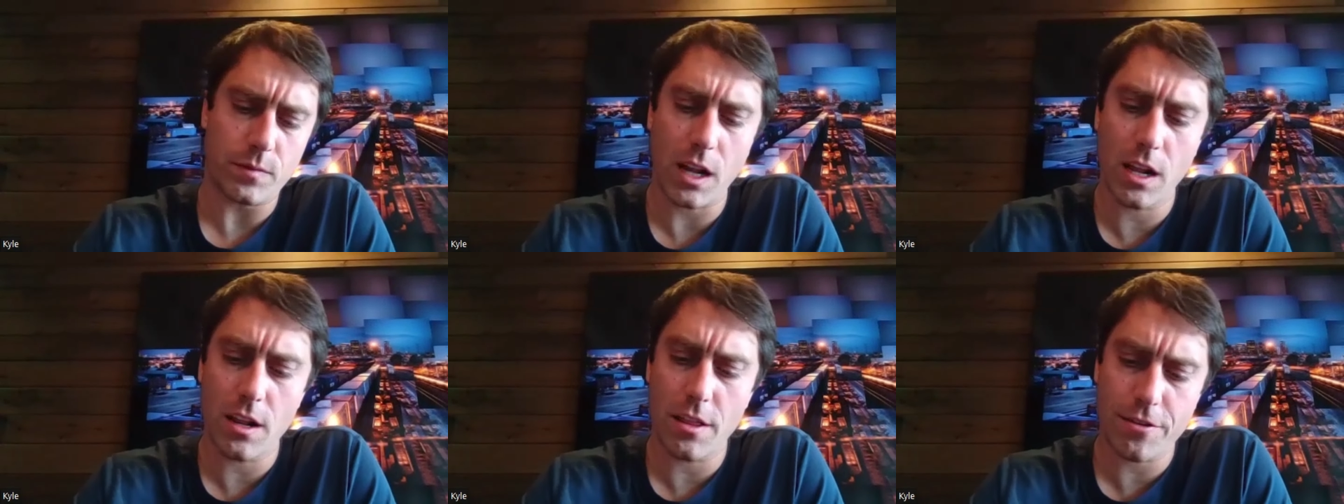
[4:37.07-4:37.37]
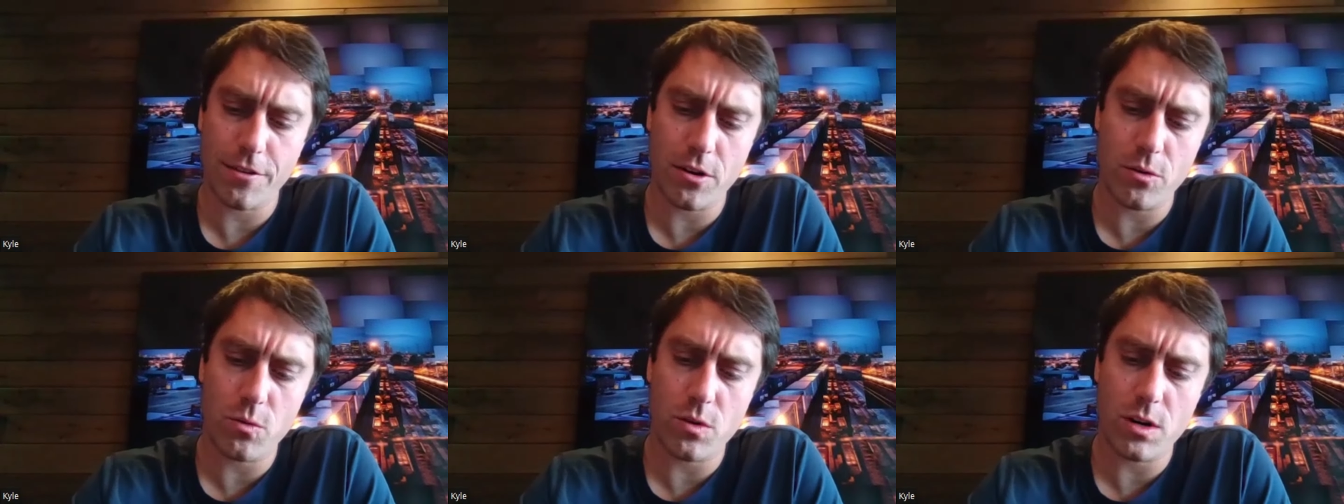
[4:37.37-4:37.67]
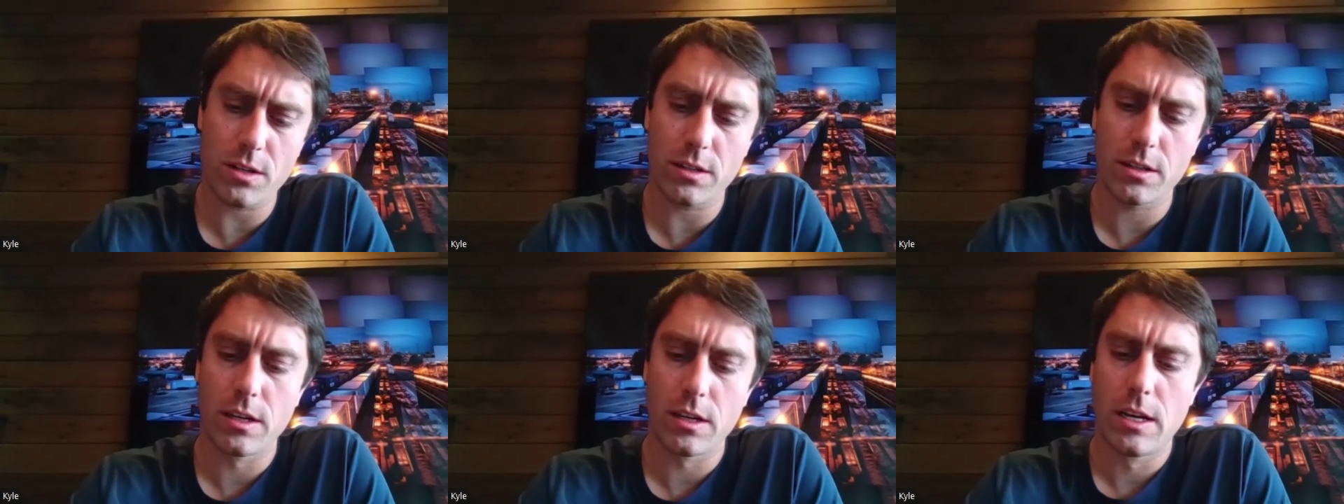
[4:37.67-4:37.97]
And the third
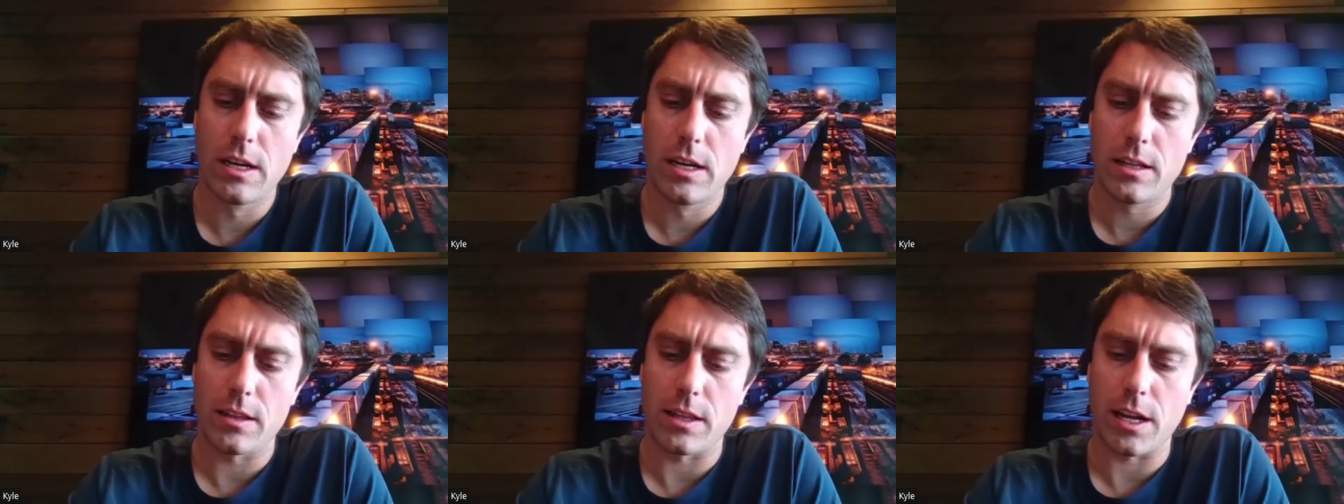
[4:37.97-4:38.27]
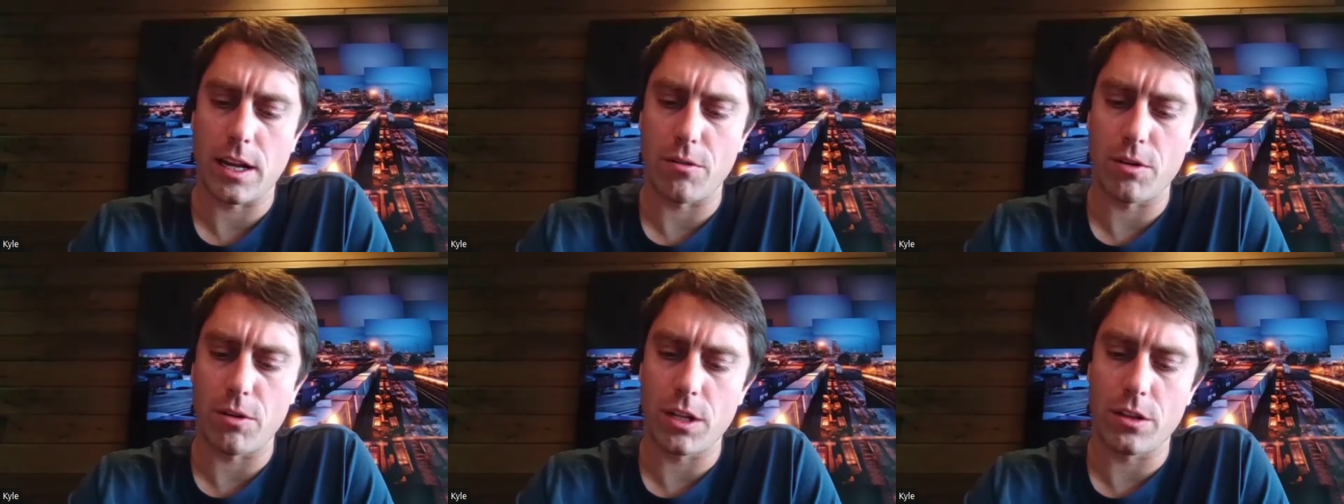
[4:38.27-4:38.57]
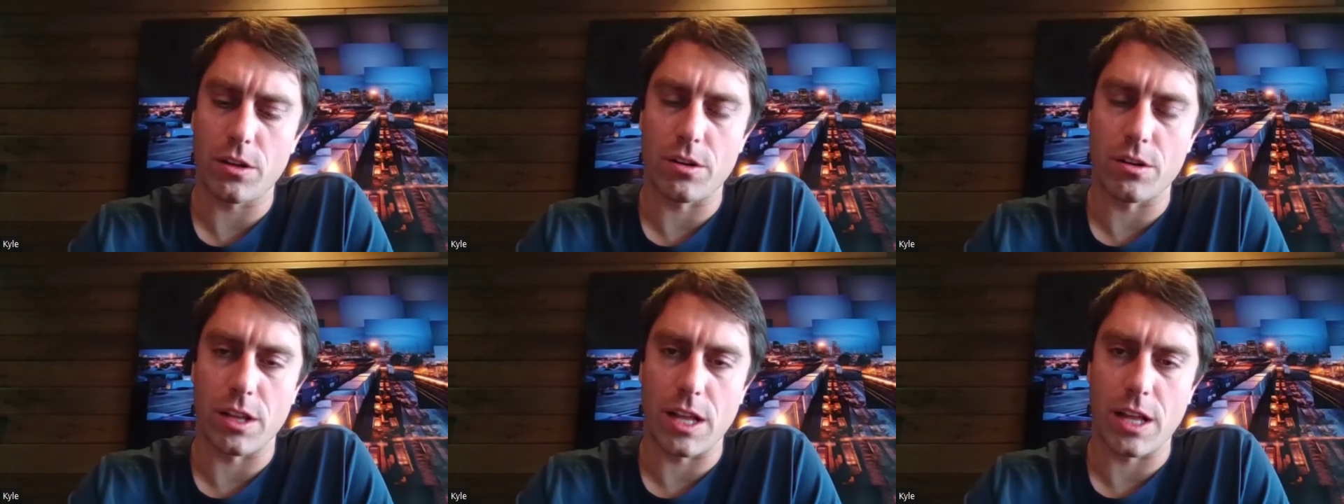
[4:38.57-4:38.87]
one that I really
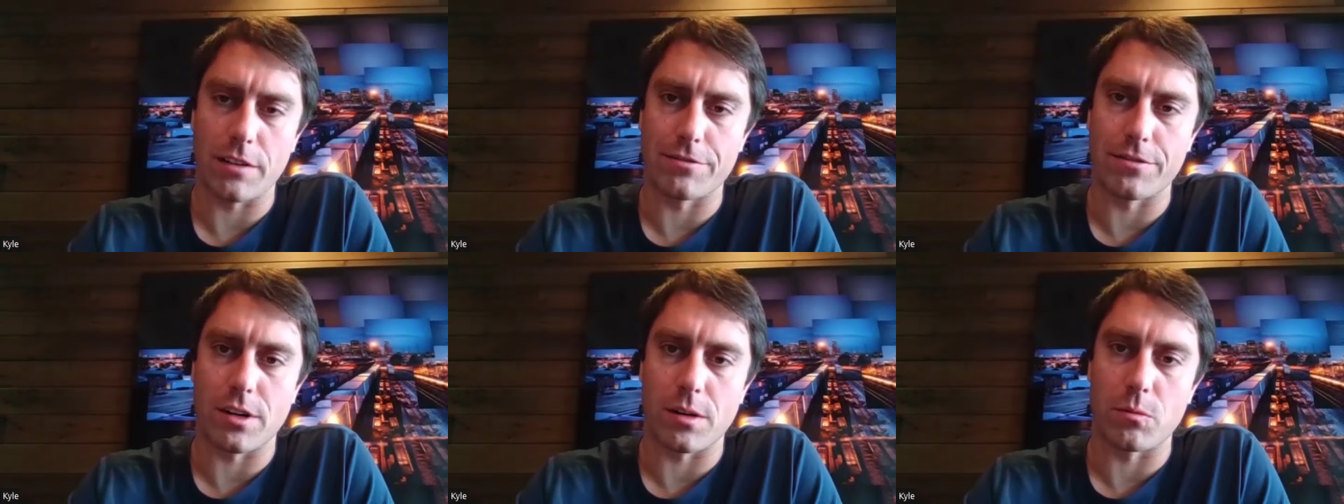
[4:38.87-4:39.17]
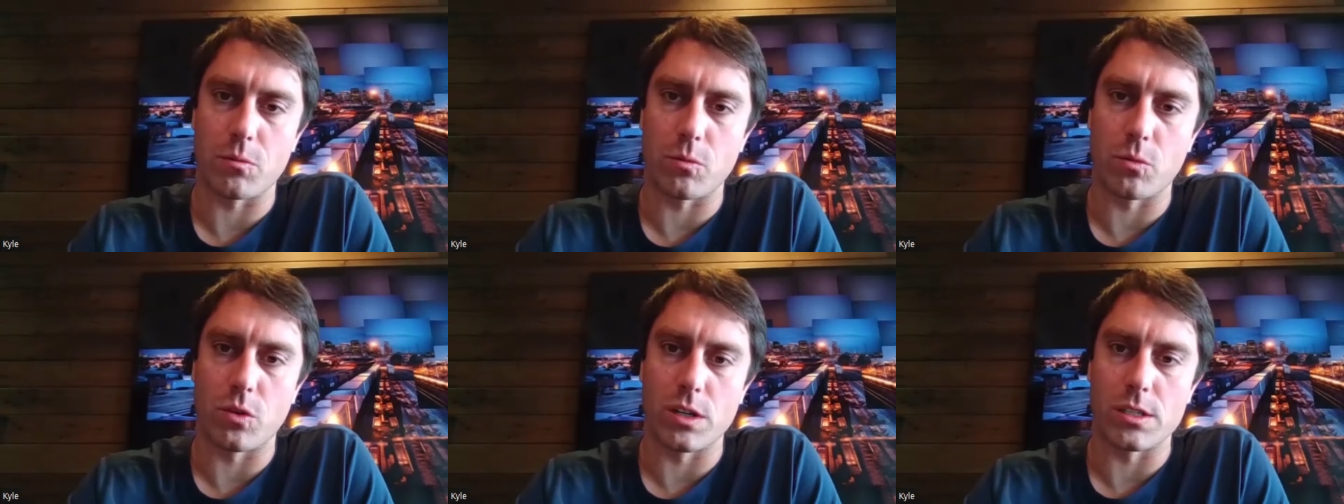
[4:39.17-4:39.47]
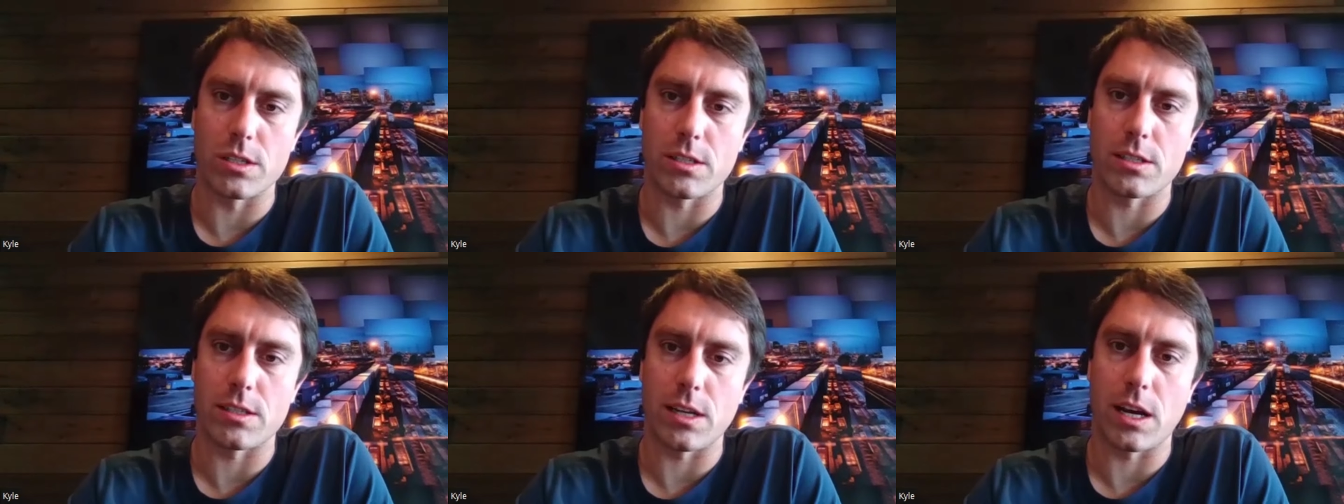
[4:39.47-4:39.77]
learned a lot from
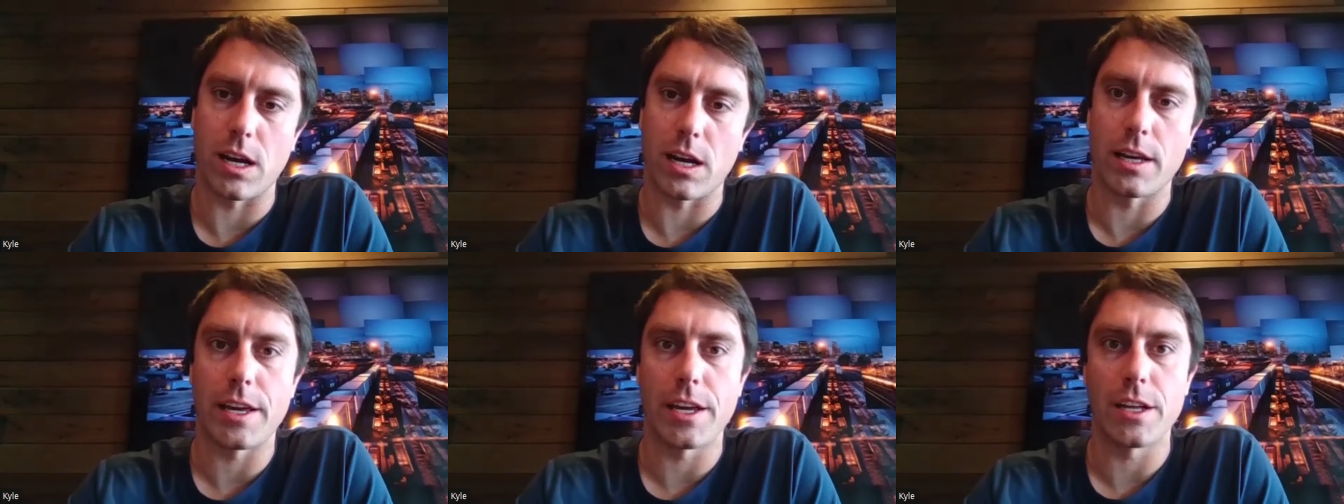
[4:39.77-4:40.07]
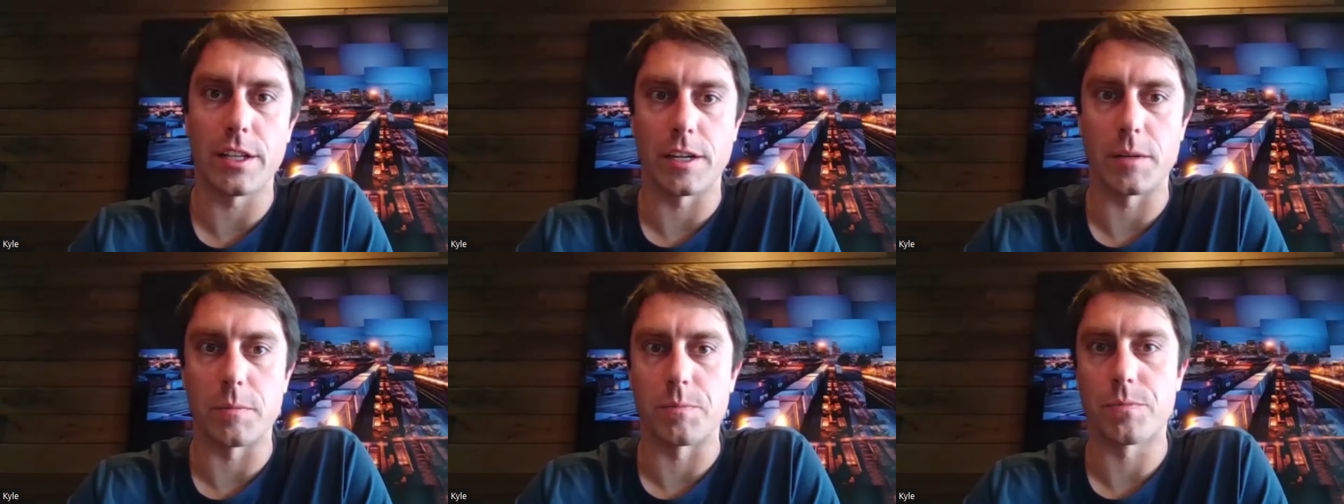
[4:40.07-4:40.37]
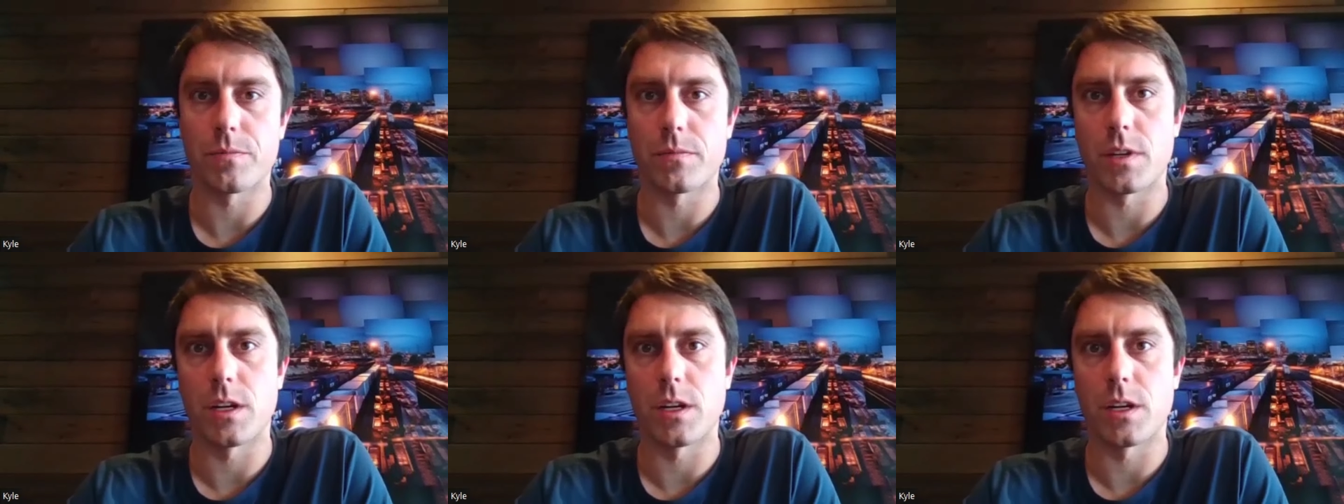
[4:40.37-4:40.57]
was Helium.